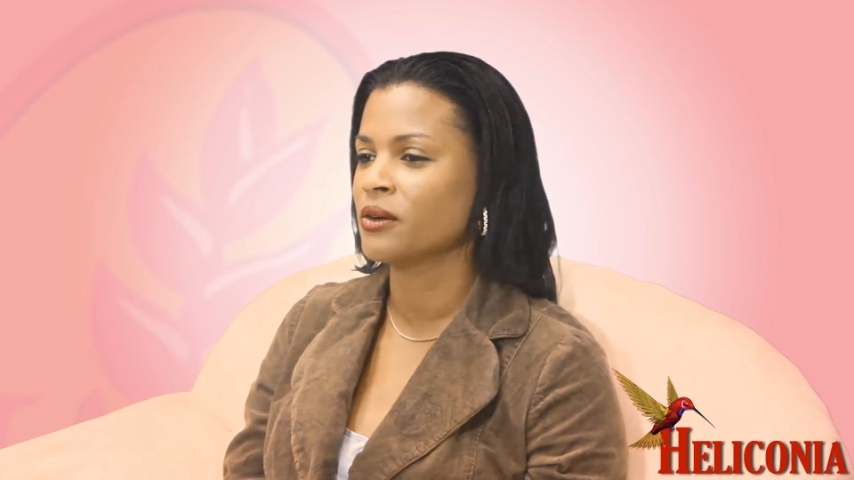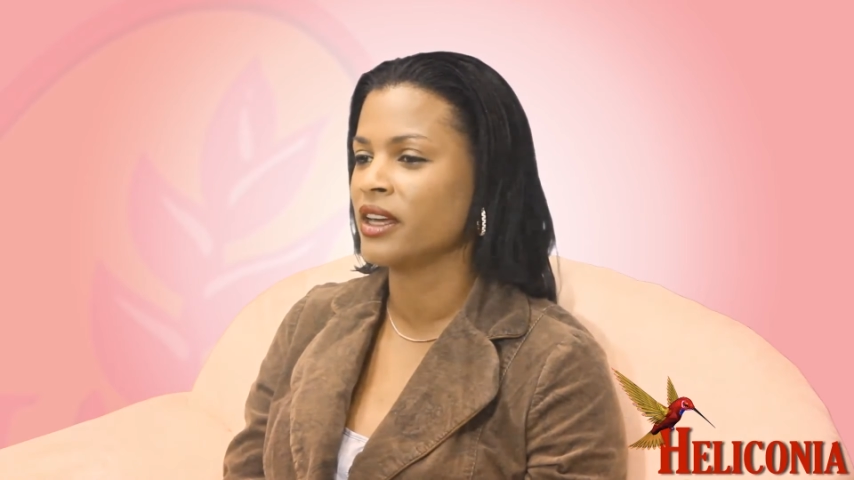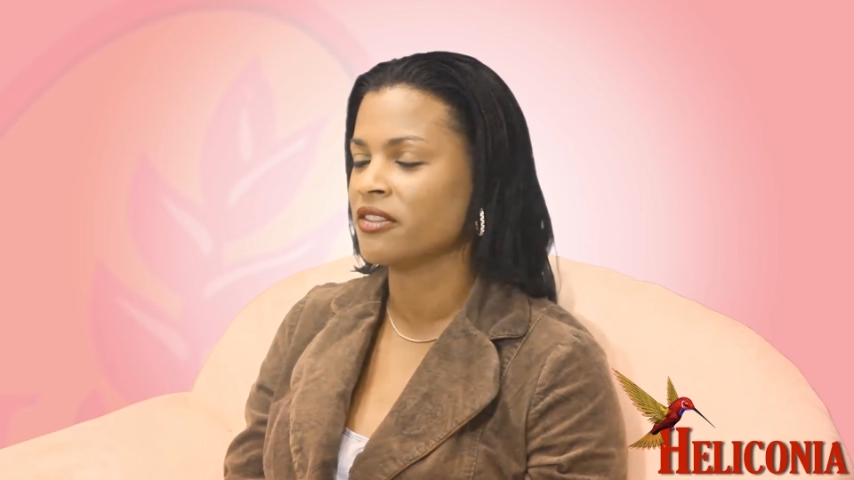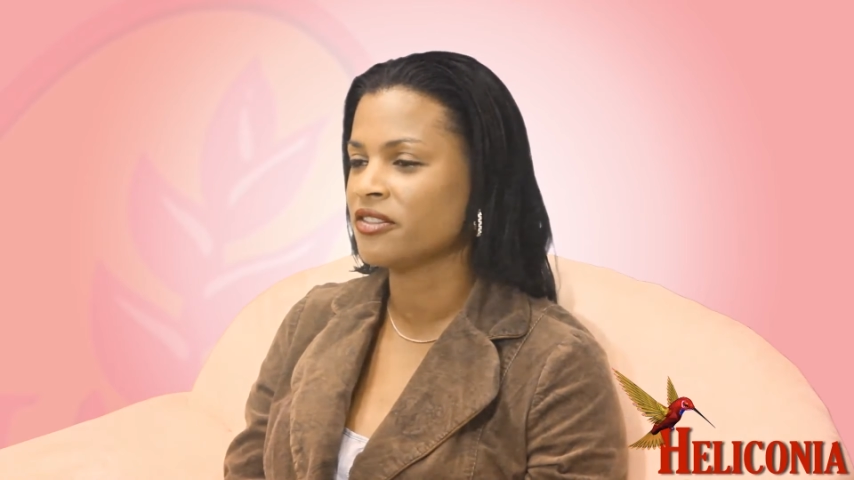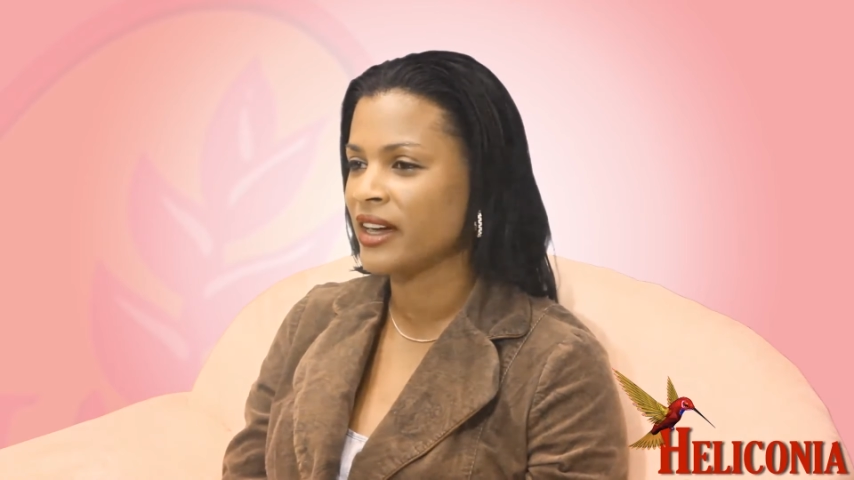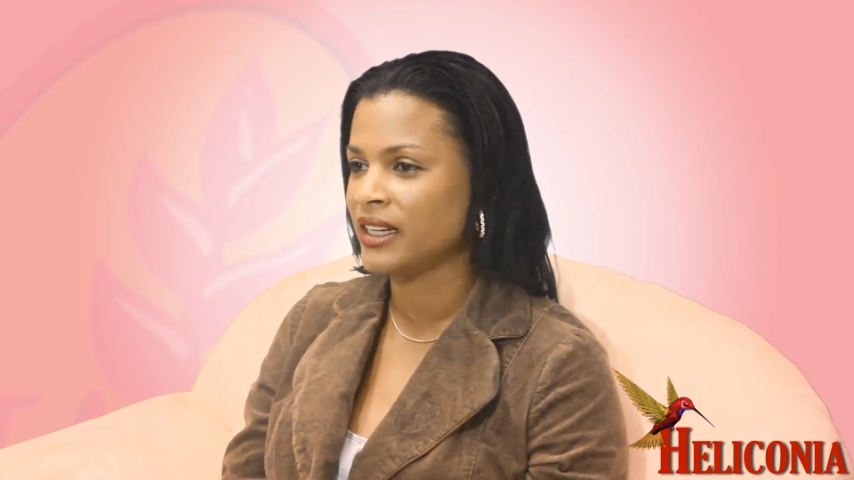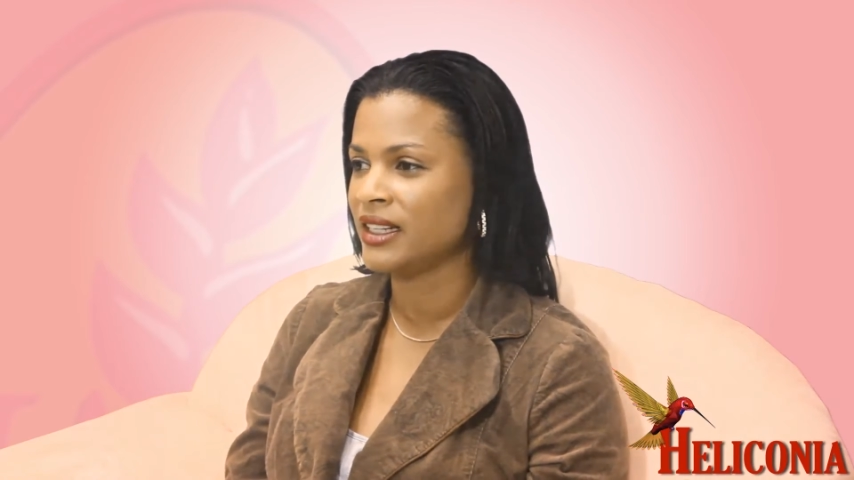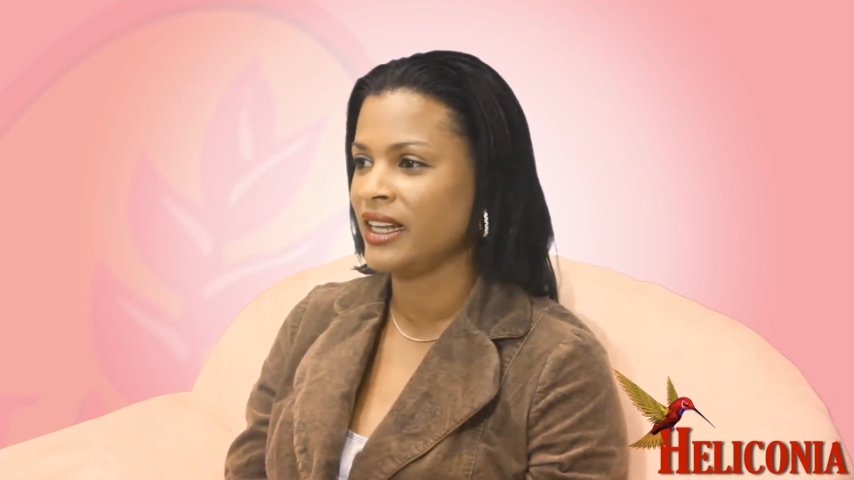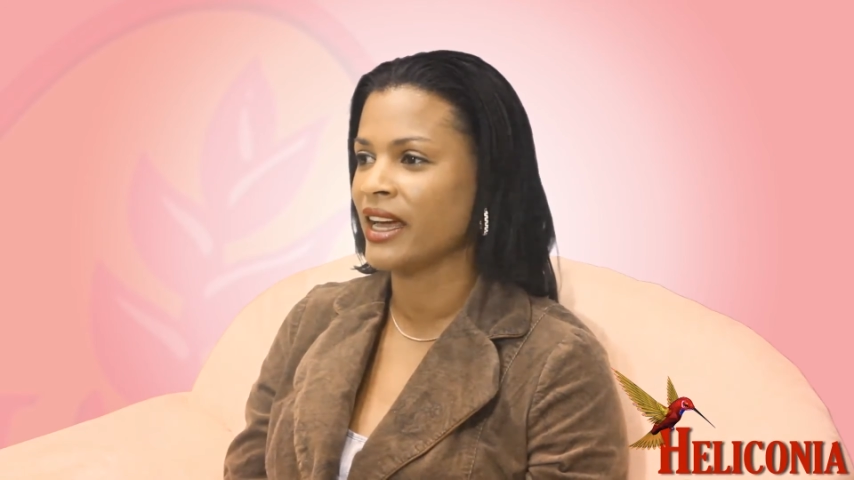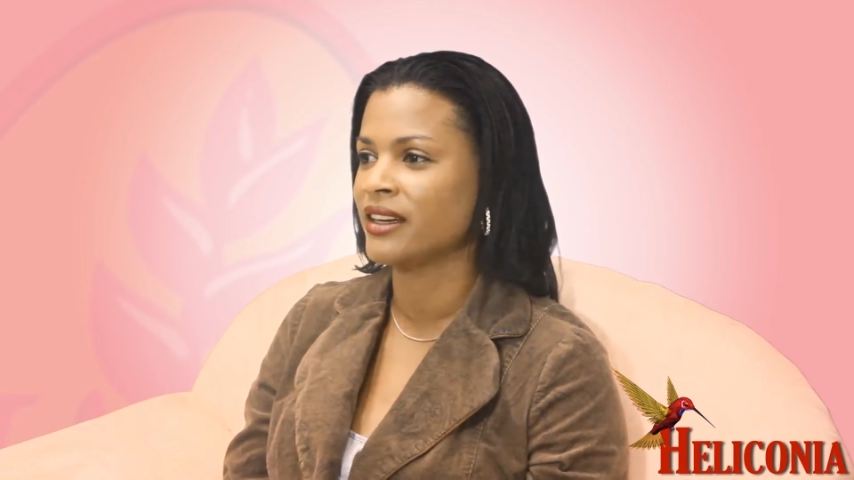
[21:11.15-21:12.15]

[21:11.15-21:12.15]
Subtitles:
okay, finally I